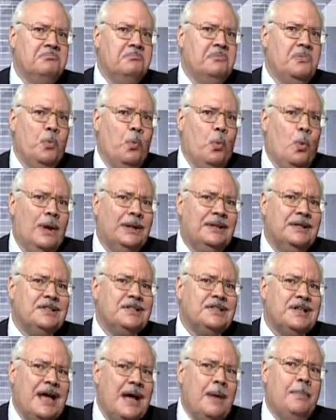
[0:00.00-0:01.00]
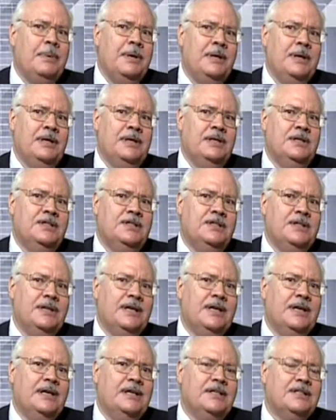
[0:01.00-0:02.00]
What is happening in
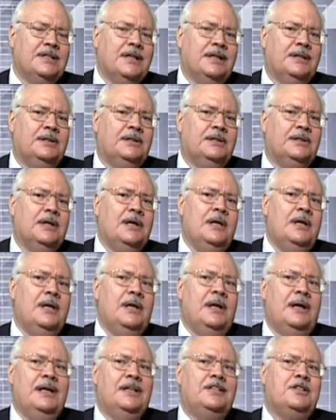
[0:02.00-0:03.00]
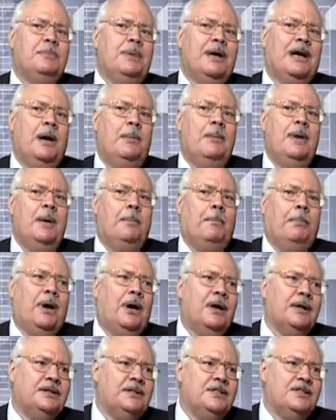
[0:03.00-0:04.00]
Syria is that it's become a
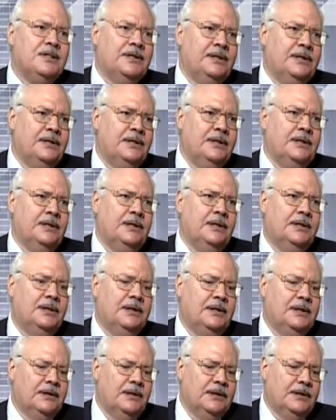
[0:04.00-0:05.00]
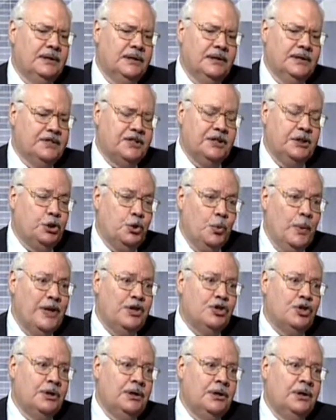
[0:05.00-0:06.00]
partisan
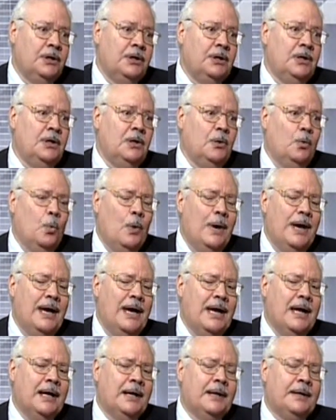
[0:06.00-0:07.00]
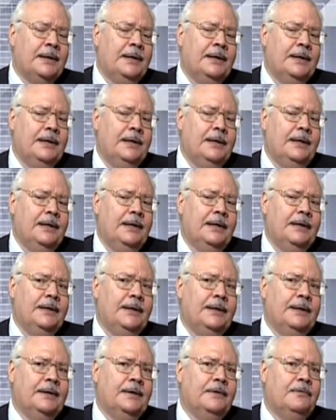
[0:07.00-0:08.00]
situation where,
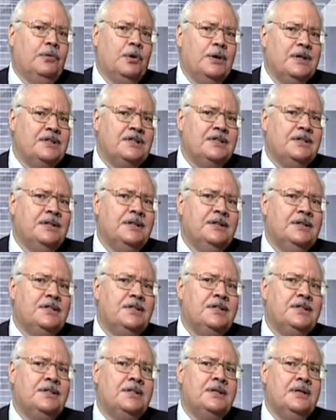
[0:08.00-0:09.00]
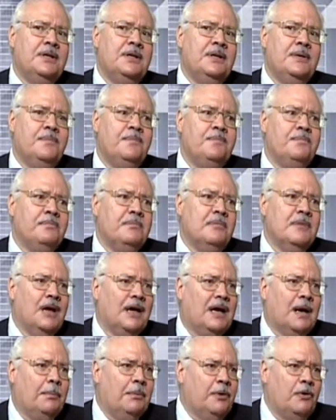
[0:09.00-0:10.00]
for instance,
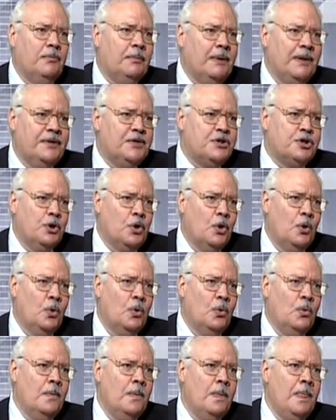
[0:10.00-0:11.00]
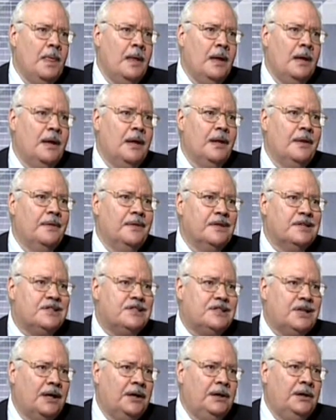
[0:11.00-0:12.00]
a couple of months ago, the
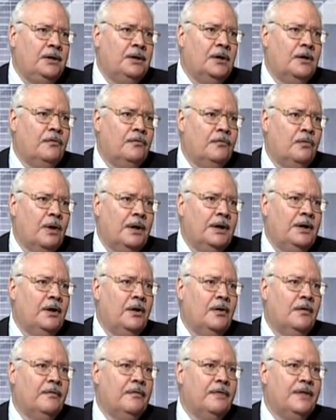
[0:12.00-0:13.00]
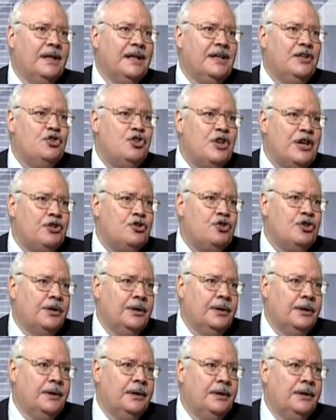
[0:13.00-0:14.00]
son of one of the
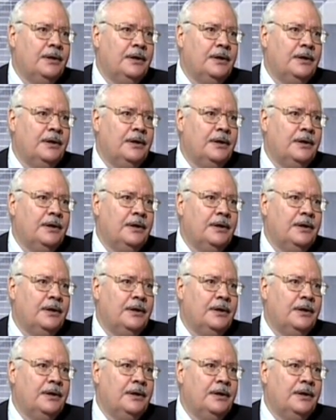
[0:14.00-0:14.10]
Chechen